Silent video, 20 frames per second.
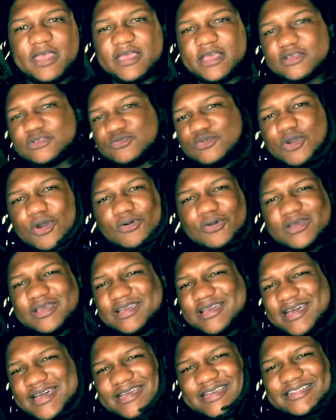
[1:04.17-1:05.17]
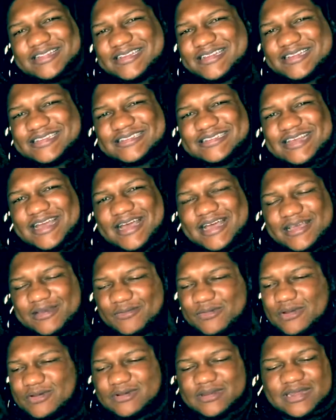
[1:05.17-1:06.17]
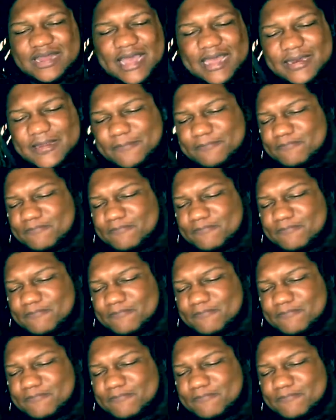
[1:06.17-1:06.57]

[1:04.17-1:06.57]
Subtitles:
else, we're gonna cut into this guy. We're gonna light it.